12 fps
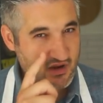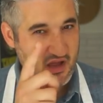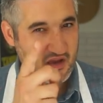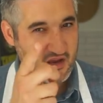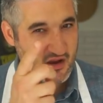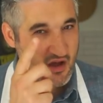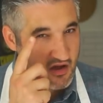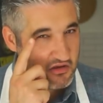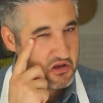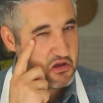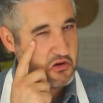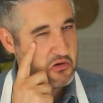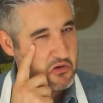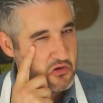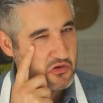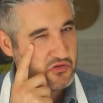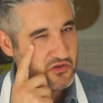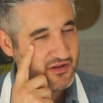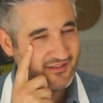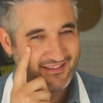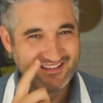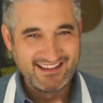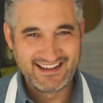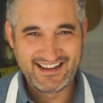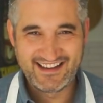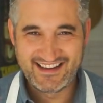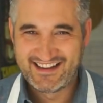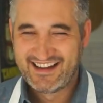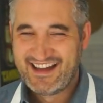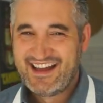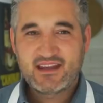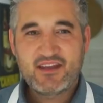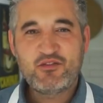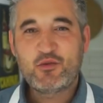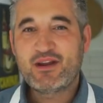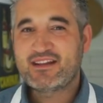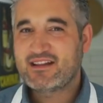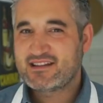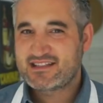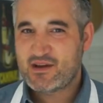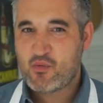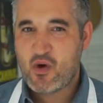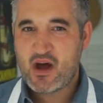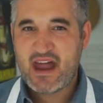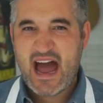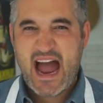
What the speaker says: but you know, you're good. If you want to tell someone,